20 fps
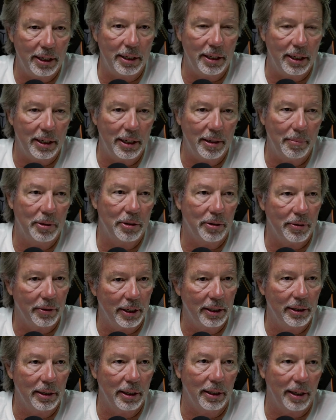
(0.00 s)
the inhibitor
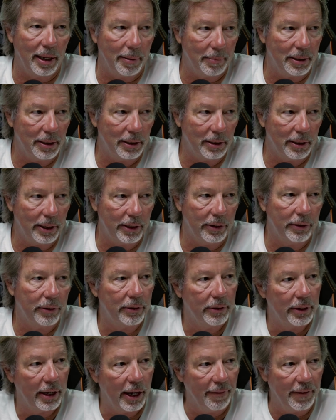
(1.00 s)
in the laminate layer,
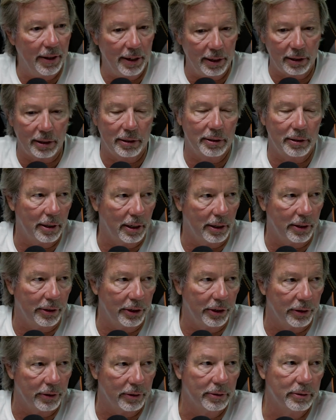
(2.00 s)
and then a
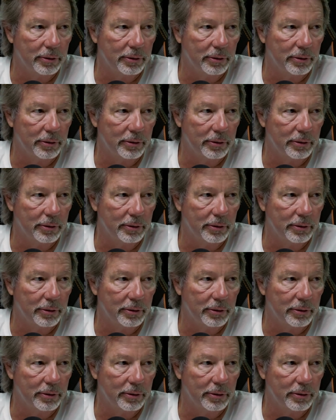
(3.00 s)
clear.